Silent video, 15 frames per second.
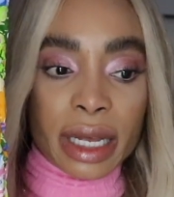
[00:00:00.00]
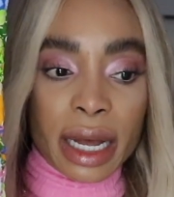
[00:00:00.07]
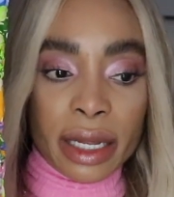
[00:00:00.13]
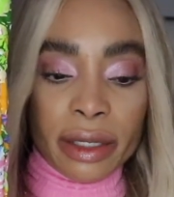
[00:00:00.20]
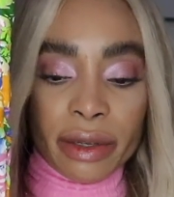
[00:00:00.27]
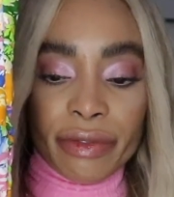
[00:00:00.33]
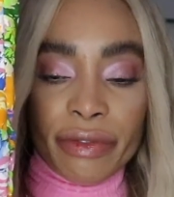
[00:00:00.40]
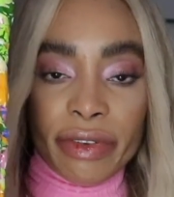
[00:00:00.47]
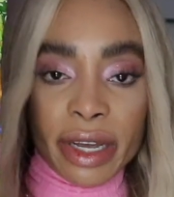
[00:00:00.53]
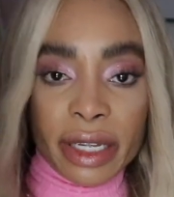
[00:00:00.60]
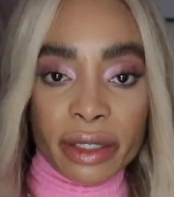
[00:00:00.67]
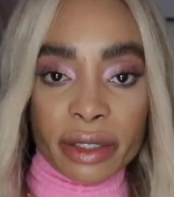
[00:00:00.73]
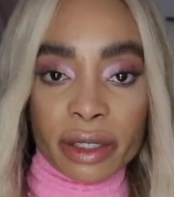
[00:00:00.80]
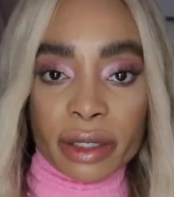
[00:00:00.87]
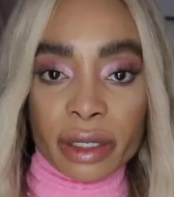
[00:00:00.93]
and the
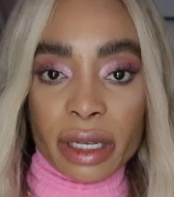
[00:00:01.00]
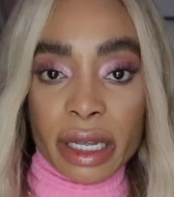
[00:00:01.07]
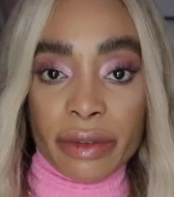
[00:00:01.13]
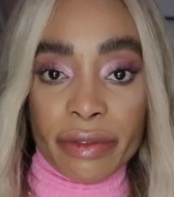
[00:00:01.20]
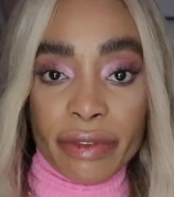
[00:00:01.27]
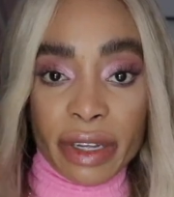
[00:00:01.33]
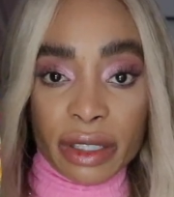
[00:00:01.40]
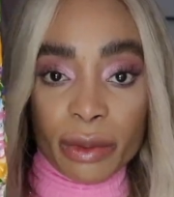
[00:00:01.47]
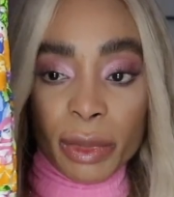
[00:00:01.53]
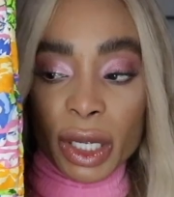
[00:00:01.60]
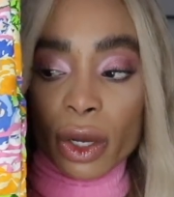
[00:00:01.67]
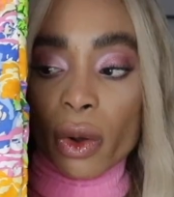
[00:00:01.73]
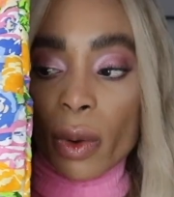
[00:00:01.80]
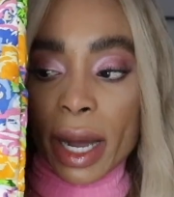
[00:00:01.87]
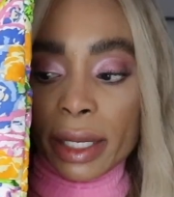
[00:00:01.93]
fit, it fits me
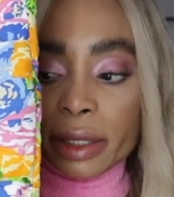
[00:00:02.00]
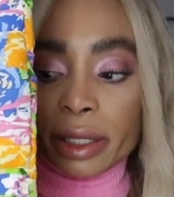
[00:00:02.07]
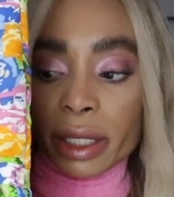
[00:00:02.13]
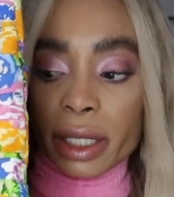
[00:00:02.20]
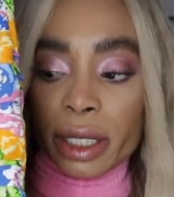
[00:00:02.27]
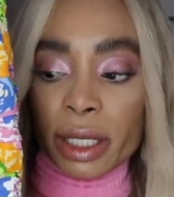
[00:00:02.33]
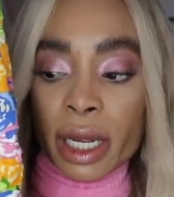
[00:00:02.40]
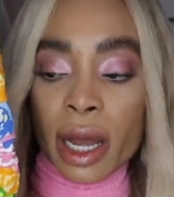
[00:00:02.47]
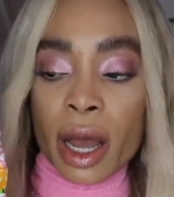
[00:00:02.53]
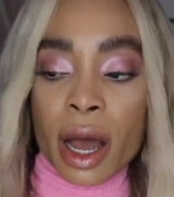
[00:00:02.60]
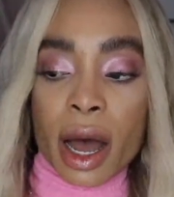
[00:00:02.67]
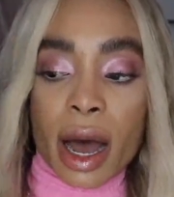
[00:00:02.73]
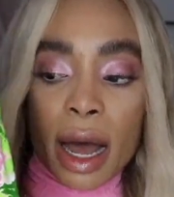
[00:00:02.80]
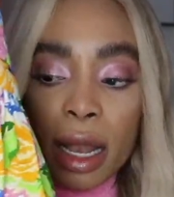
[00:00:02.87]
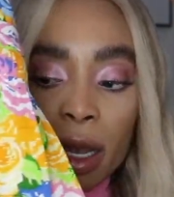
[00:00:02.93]
quite good.
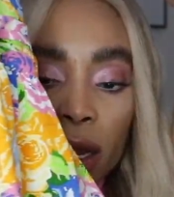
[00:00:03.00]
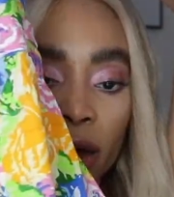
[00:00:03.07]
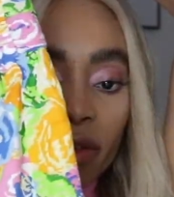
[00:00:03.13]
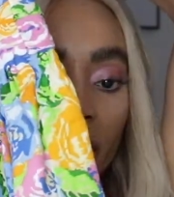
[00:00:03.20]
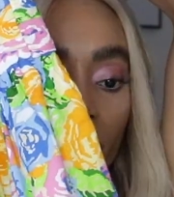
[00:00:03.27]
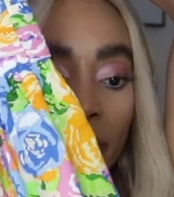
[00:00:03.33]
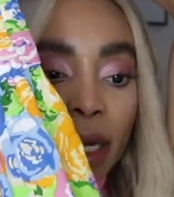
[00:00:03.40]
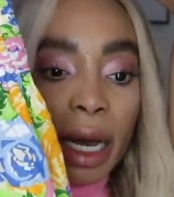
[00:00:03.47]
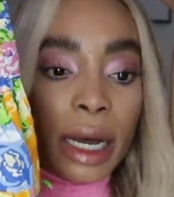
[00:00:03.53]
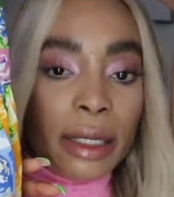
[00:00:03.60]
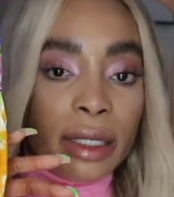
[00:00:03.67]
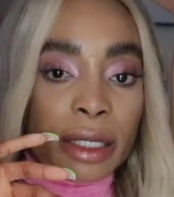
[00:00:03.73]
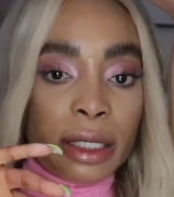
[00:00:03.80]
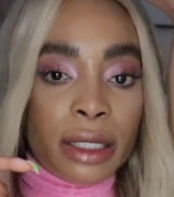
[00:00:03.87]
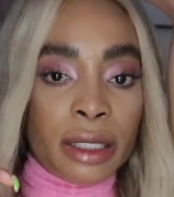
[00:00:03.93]
I love how it had
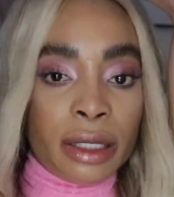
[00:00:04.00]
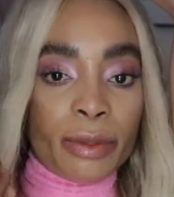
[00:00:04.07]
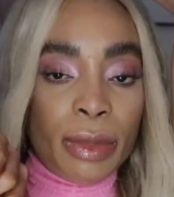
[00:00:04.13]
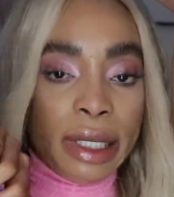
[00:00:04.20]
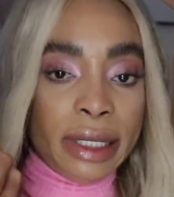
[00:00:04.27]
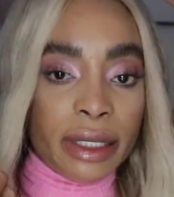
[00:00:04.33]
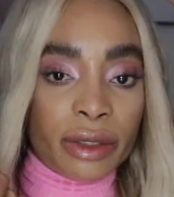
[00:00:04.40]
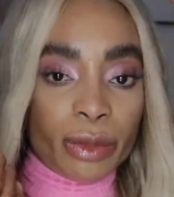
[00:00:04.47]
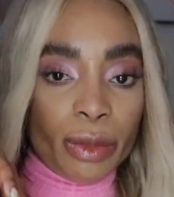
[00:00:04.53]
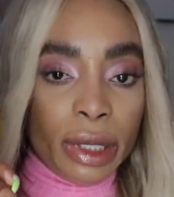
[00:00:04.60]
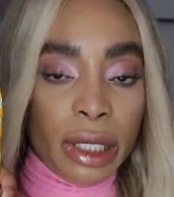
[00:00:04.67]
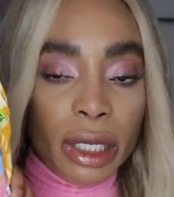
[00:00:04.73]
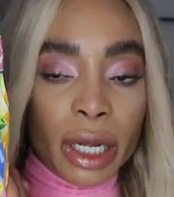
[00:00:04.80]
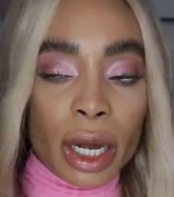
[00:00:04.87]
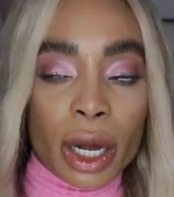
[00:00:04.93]
this pleat
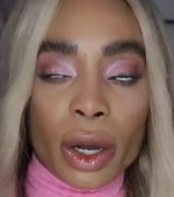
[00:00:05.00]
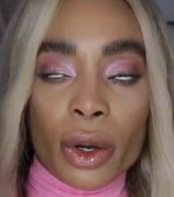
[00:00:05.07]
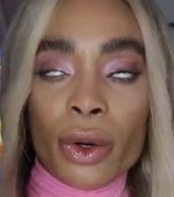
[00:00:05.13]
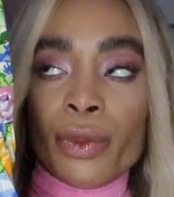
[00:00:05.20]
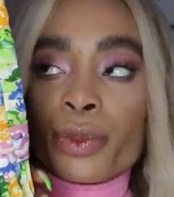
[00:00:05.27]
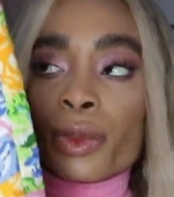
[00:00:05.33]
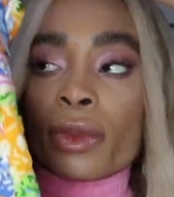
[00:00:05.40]
below,